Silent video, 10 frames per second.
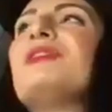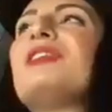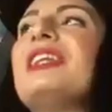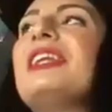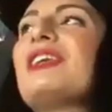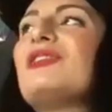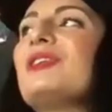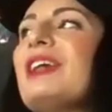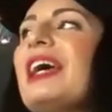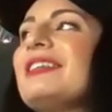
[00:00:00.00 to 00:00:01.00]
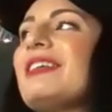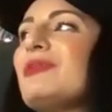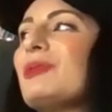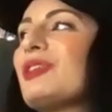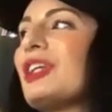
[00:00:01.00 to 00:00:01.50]
For the next few days,
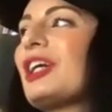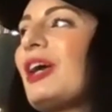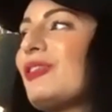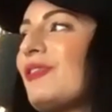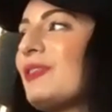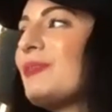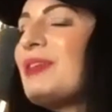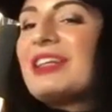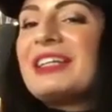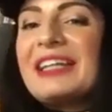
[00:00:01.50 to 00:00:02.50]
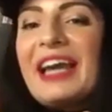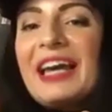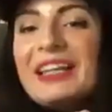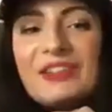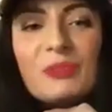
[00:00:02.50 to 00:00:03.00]
everyone's going to go, something's missing in the
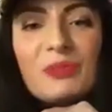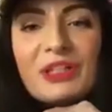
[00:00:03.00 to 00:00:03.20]
calendar, Sabrina.